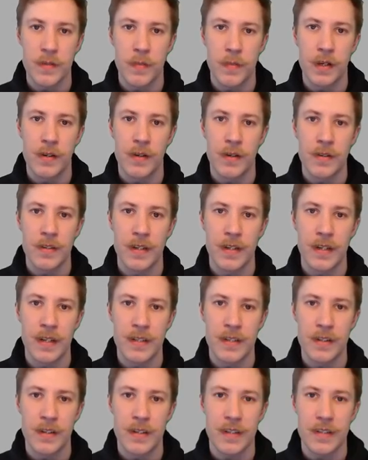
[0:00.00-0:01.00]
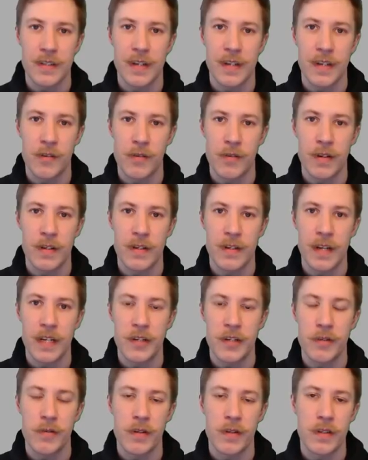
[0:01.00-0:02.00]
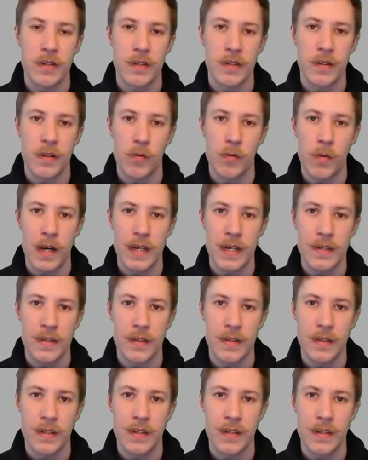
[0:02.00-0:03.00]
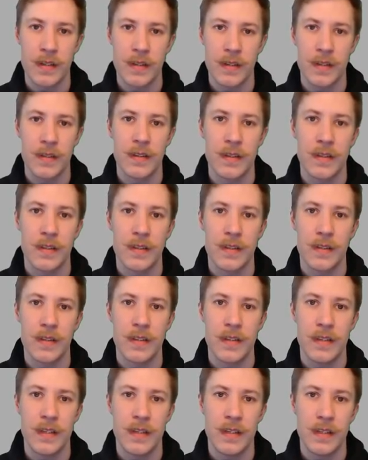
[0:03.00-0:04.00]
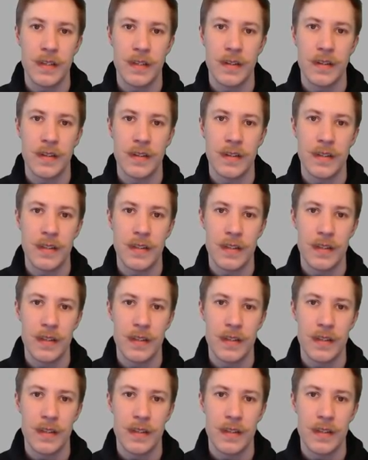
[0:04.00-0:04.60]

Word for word: because it is considered dangerous uh, waste in the